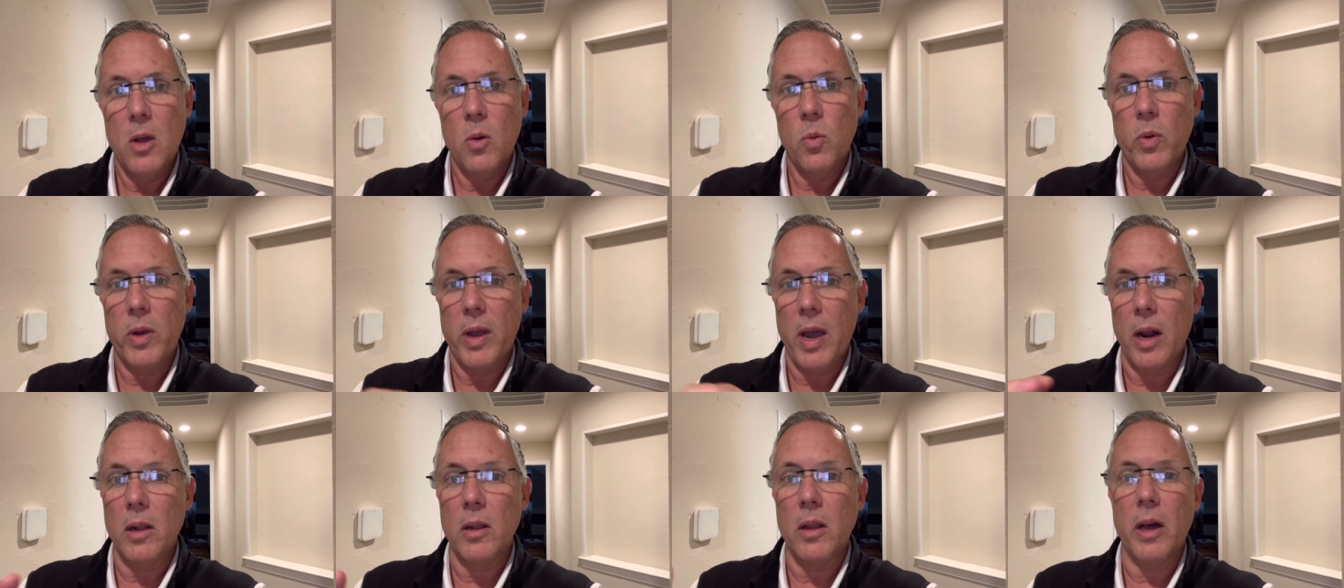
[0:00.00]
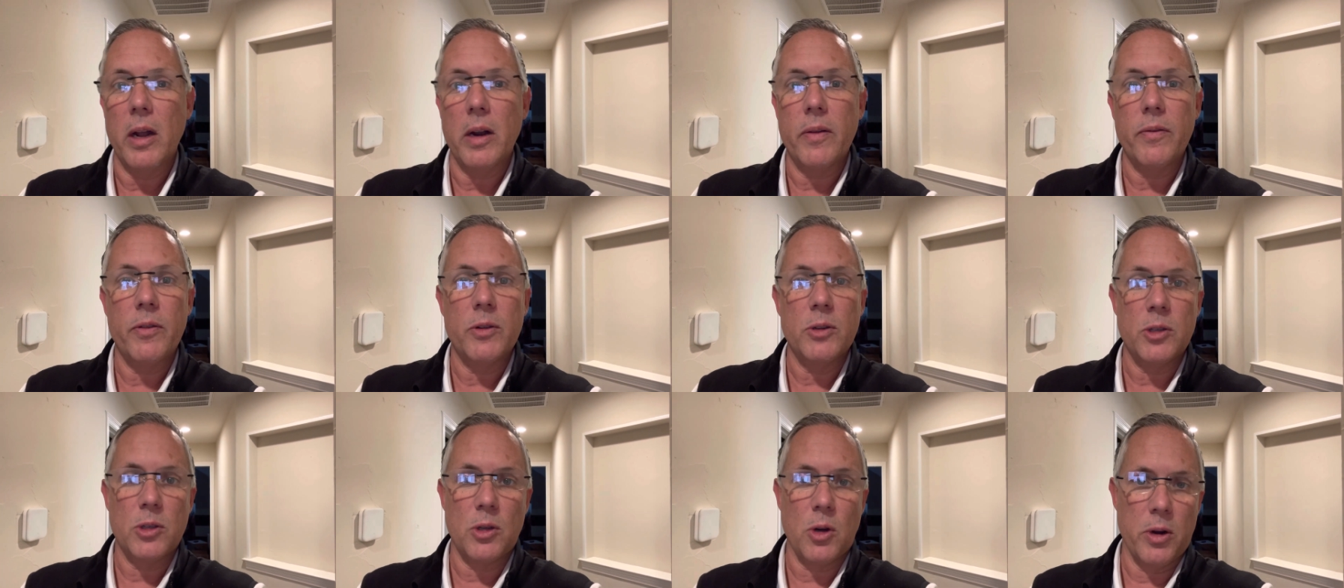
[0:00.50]
We got a lot of
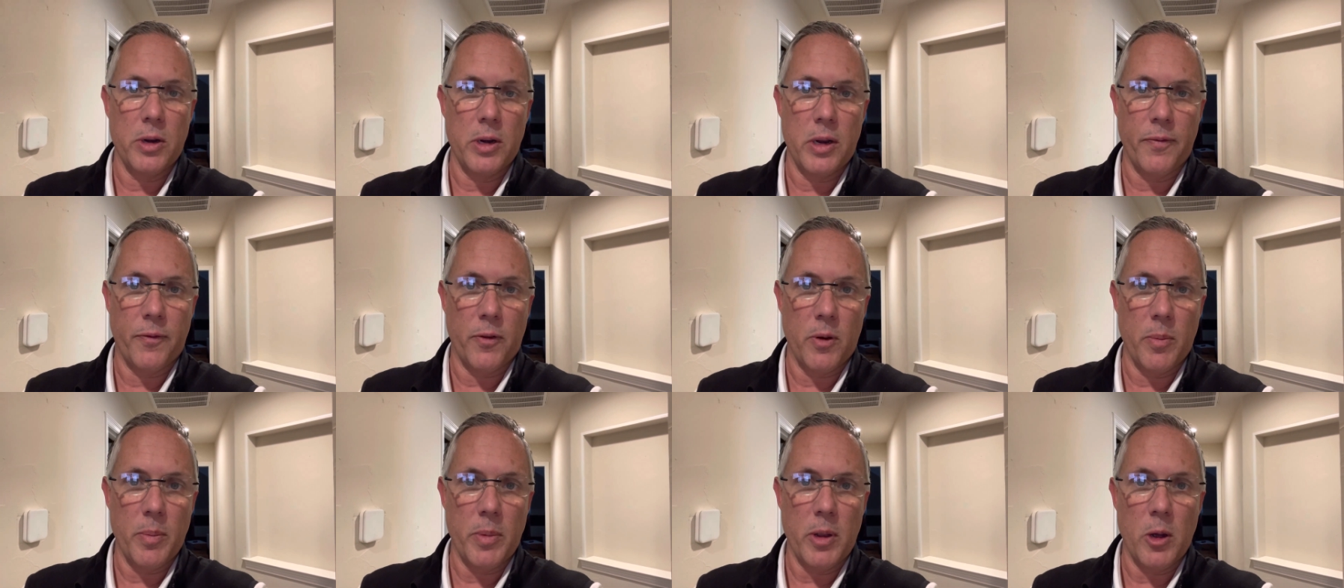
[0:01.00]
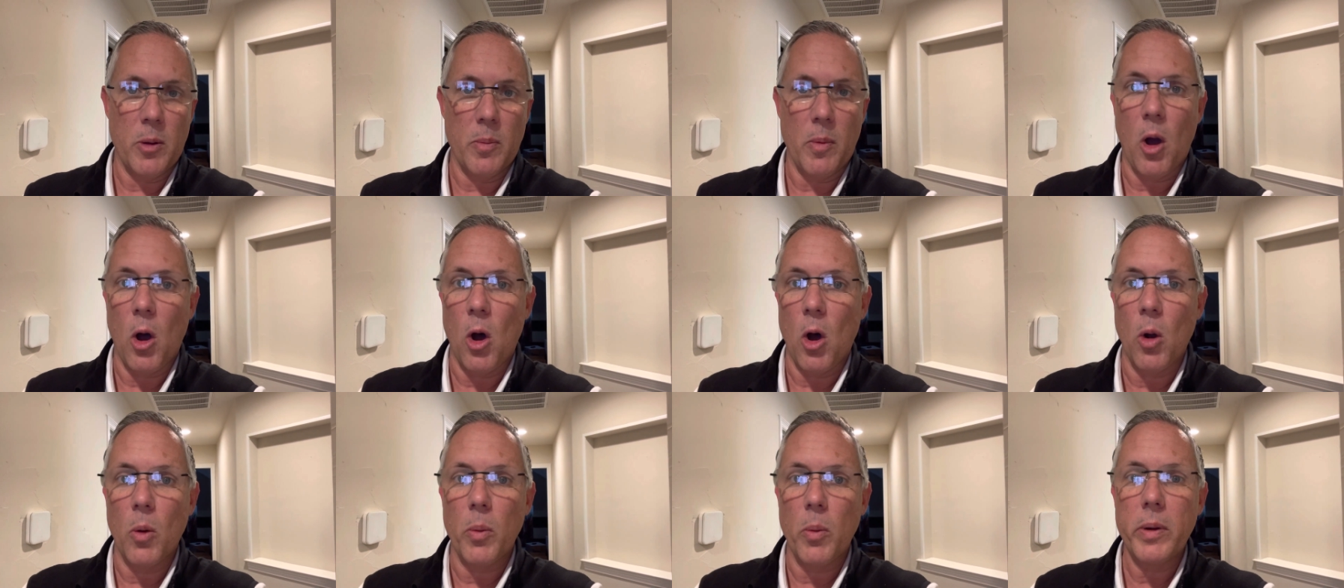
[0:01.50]
uncertainty from him,
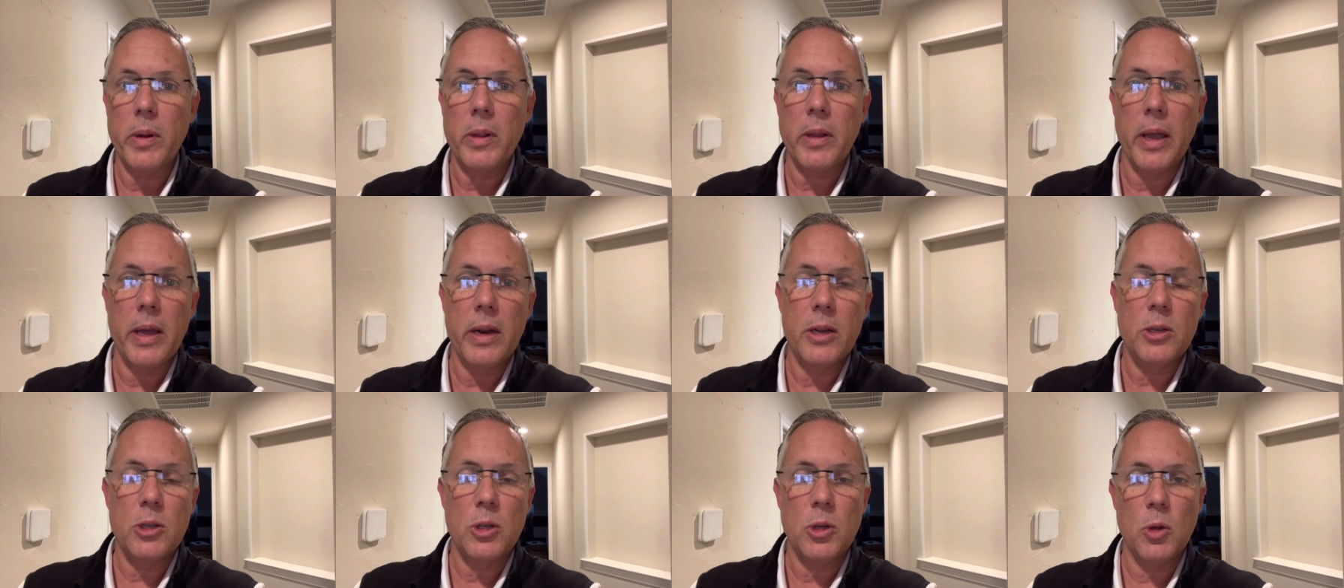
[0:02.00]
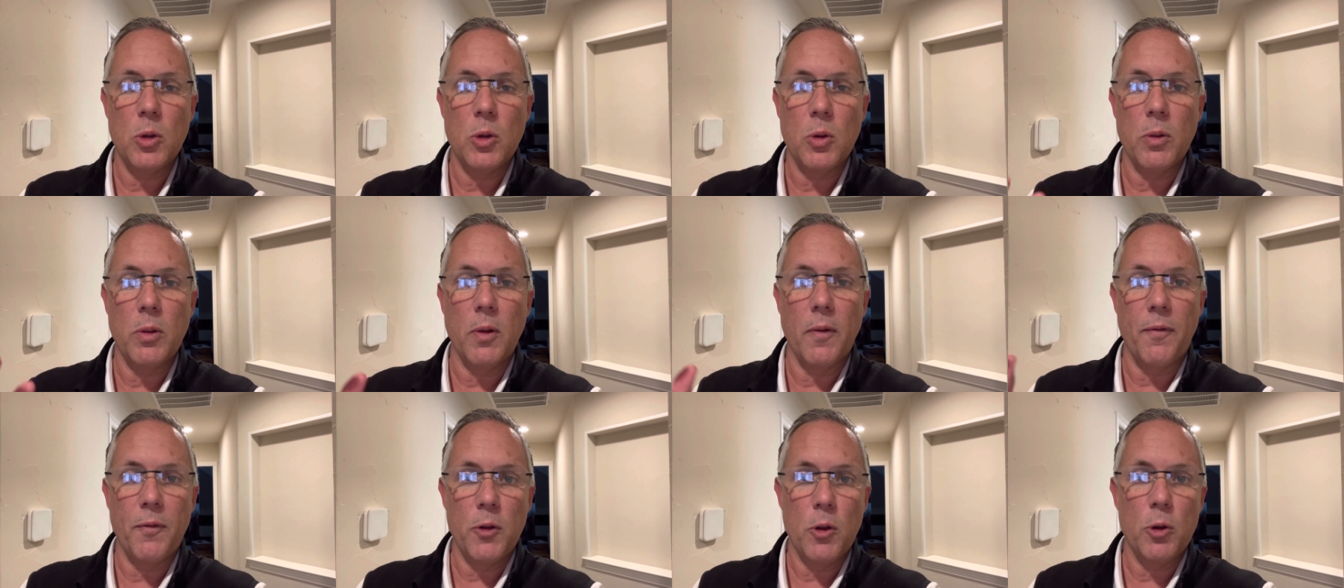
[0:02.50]
all related to
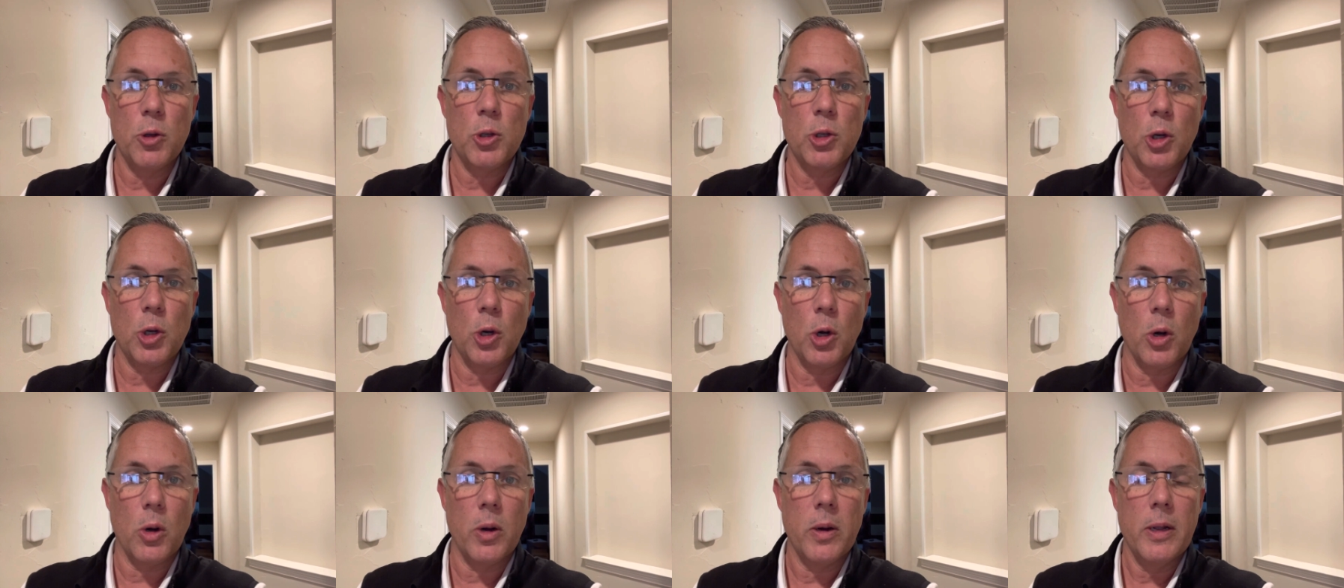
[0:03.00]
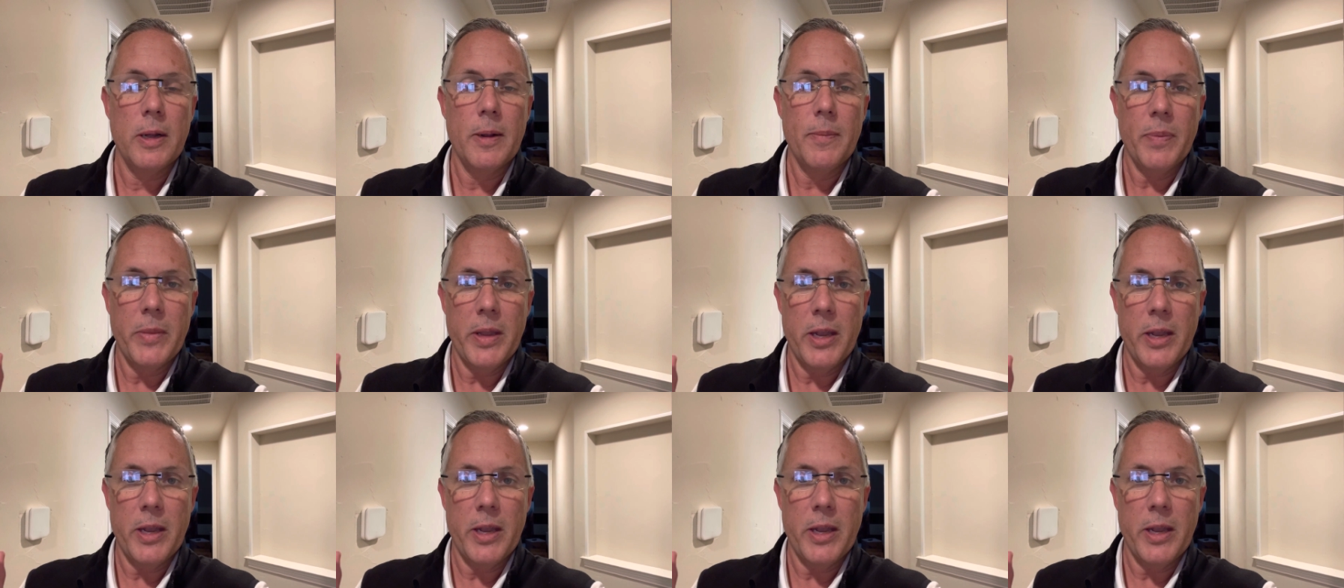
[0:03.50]
the future